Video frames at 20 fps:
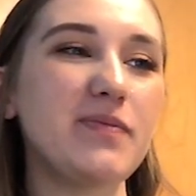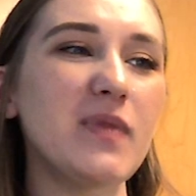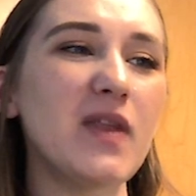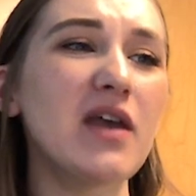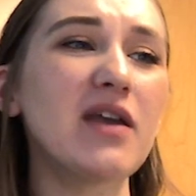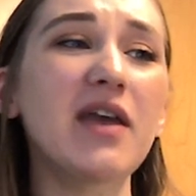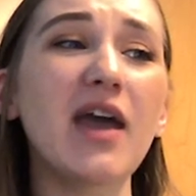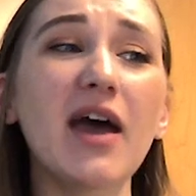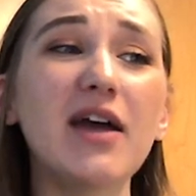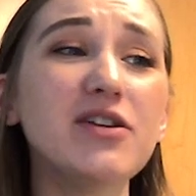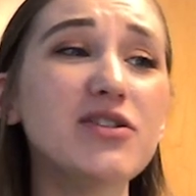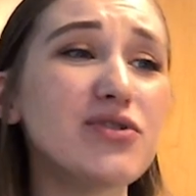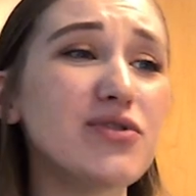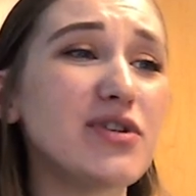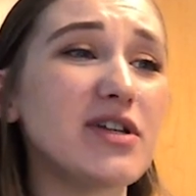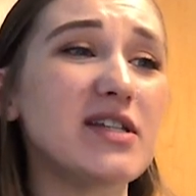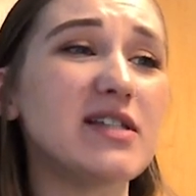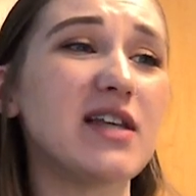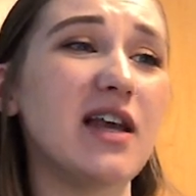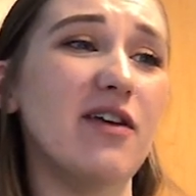Again,
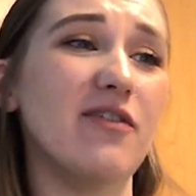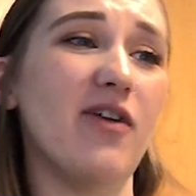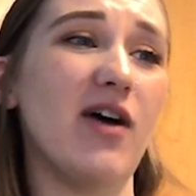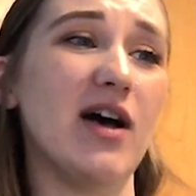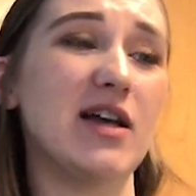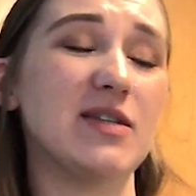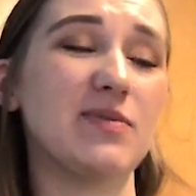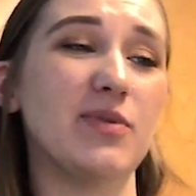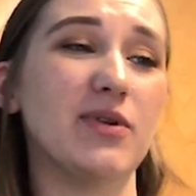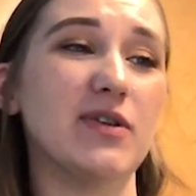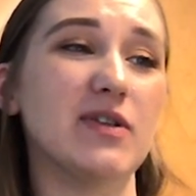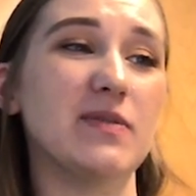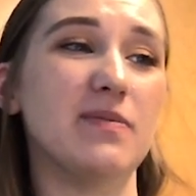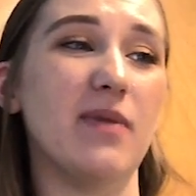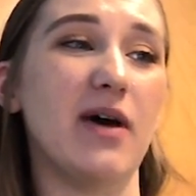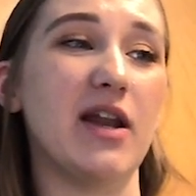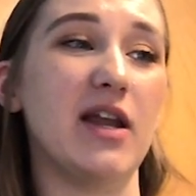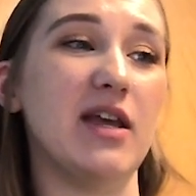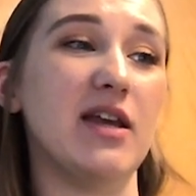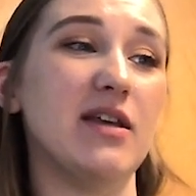doulas save hospitals
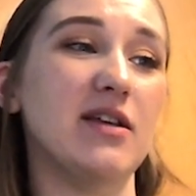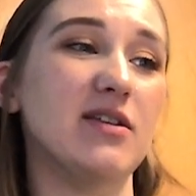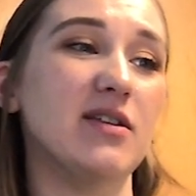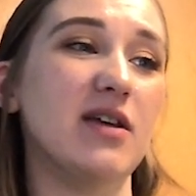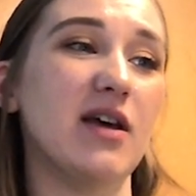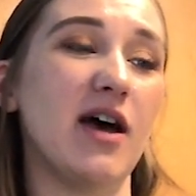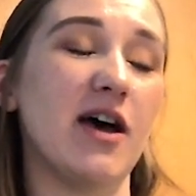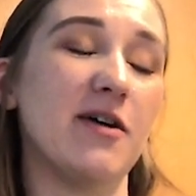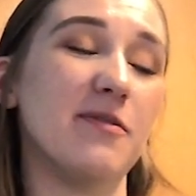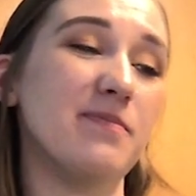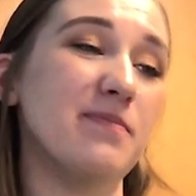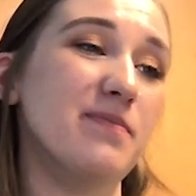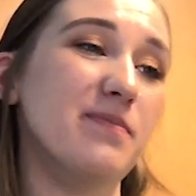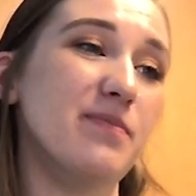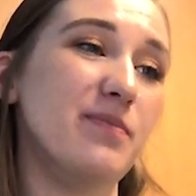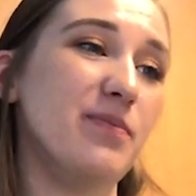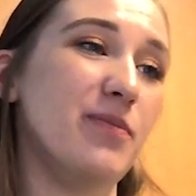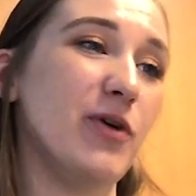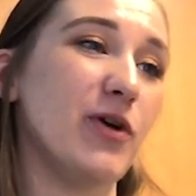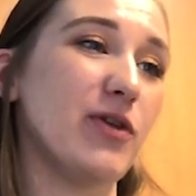money.
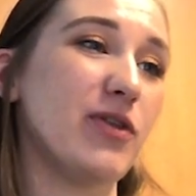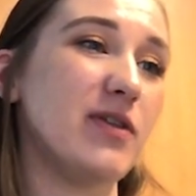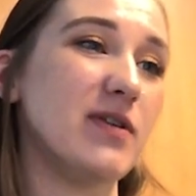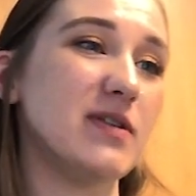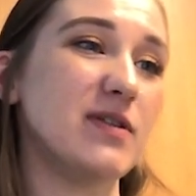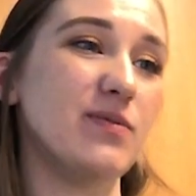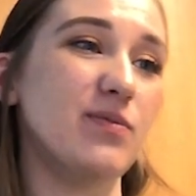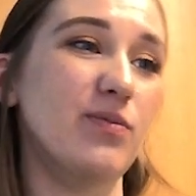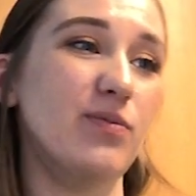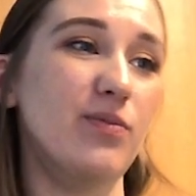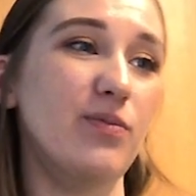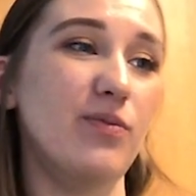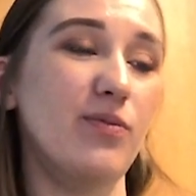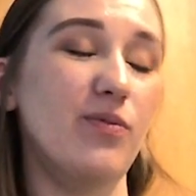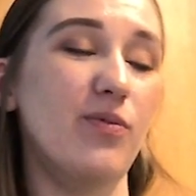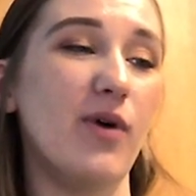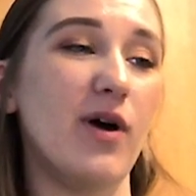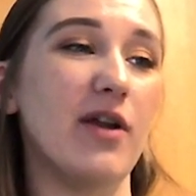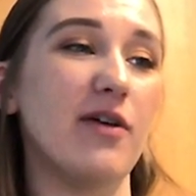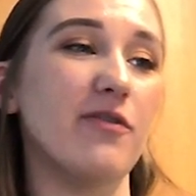Birth is a